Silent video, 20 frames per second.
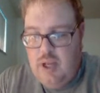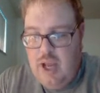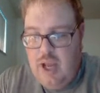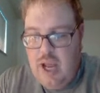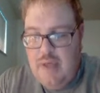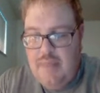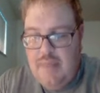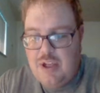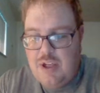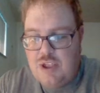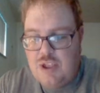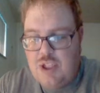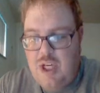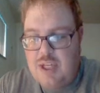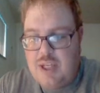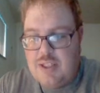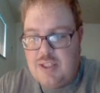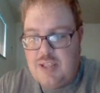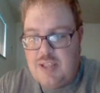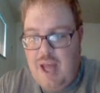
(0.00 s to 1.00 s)
And then
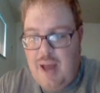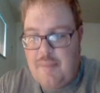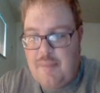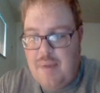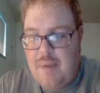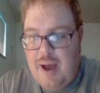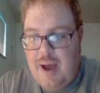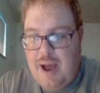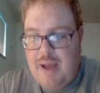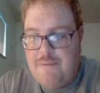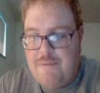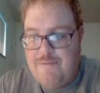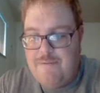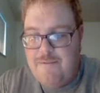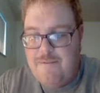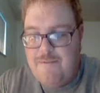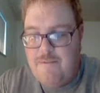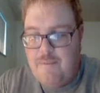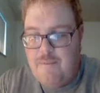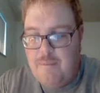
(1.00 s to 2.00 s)
she is stopped by
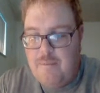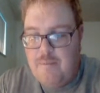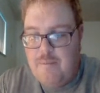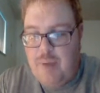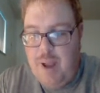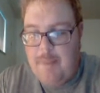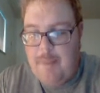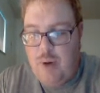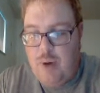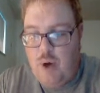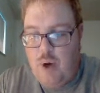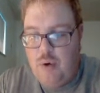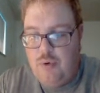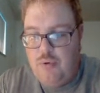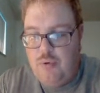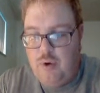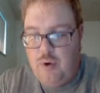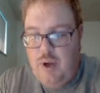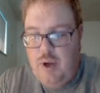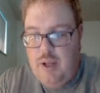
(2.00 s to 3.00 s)
by
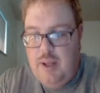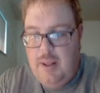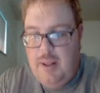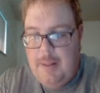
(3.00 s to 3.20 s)
Baldroy,